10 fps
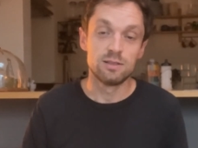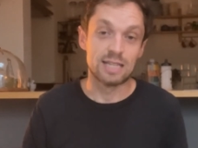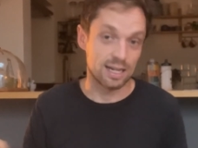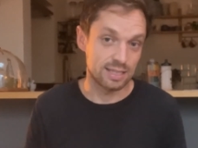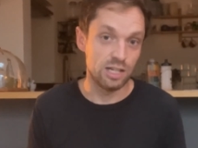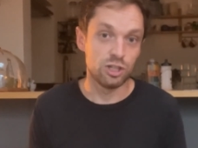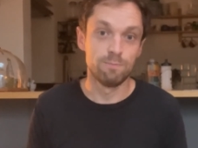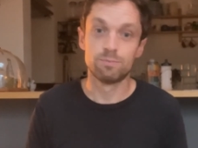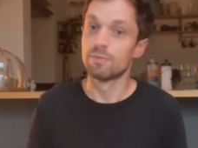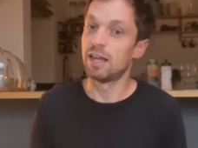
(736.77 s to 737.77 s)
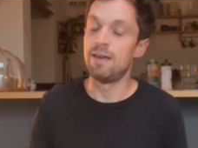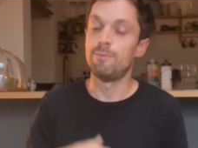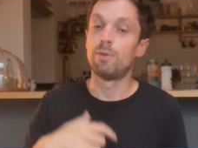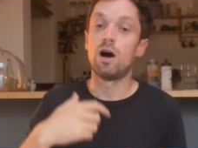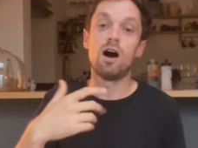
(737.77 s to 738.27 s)
taxation,
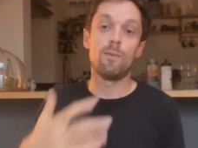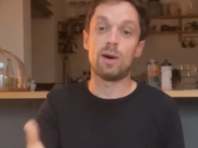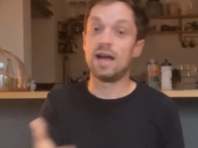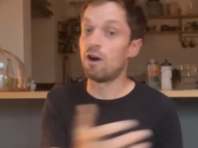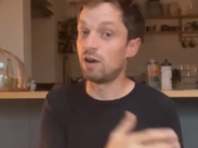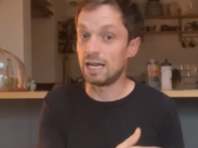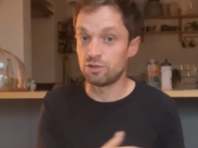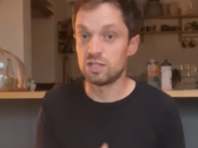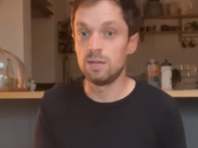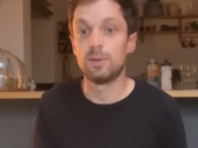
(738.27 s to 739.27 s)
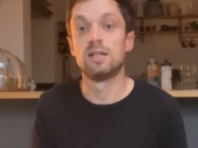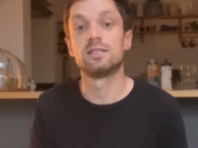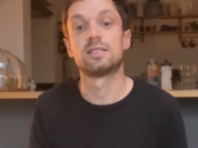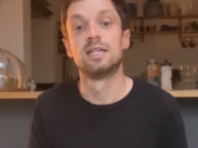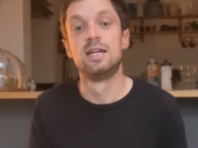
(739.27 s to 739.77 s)
in part by our electricity
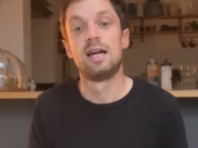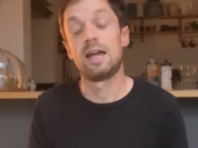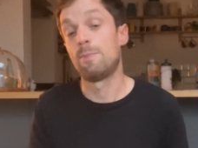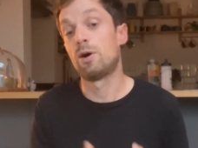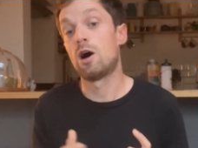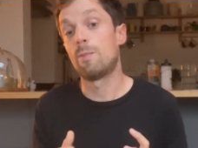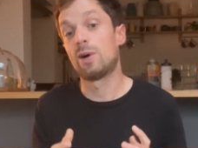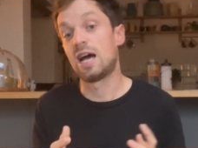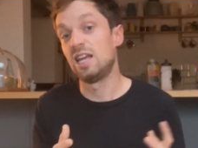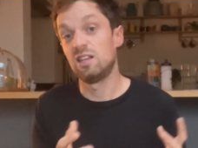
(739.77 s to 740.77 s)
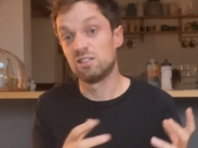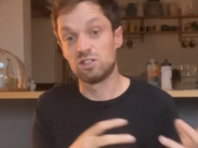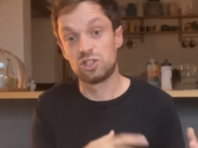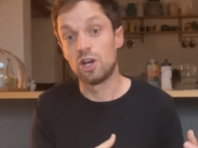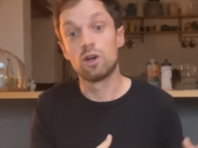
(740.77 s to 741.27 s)
bills, and in part by
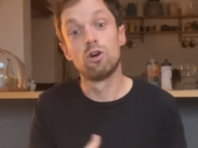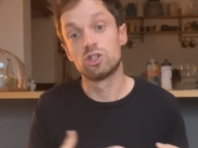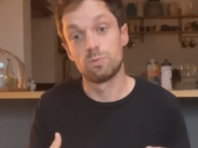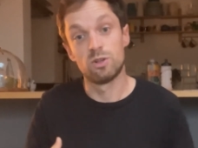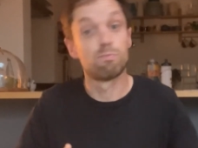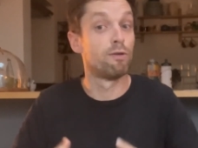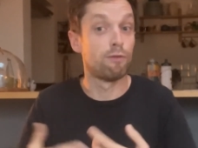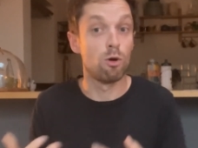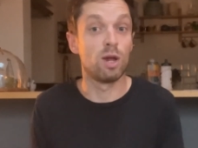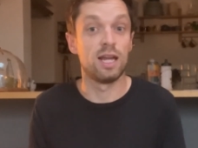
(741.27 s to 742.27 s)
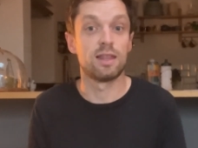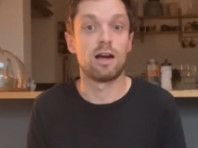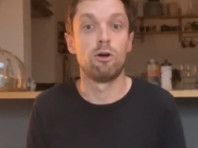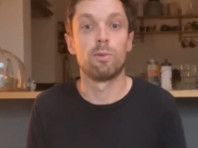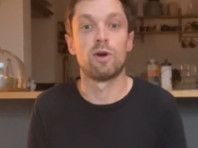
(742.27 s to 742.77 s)
certain customers provoking
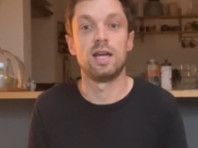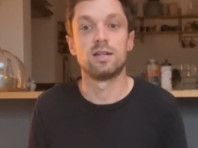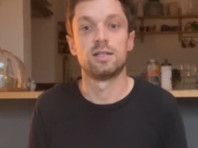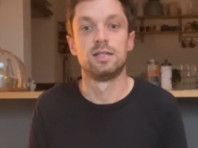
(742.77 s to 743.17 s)
that upgrade.